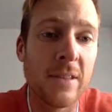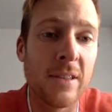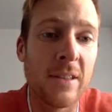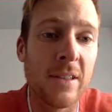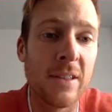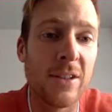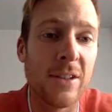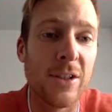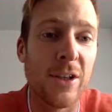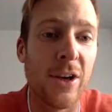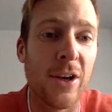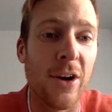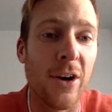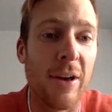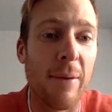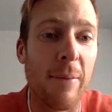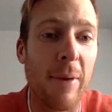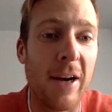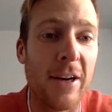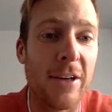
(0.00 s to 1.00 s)
So yeah, he
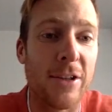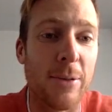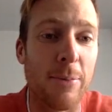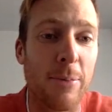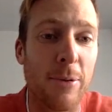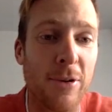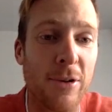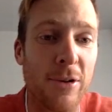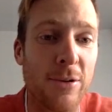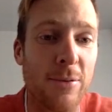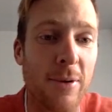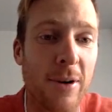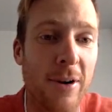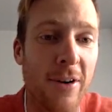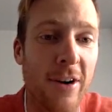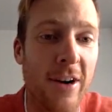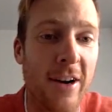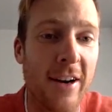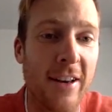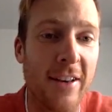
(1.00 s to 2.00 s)
managed to put this one
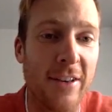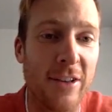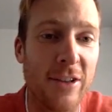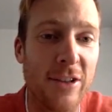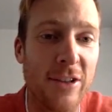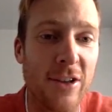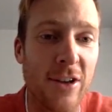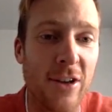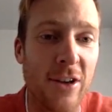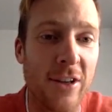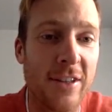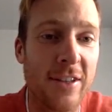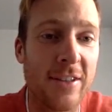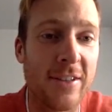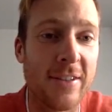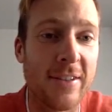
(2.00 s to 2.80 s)
right in the slot.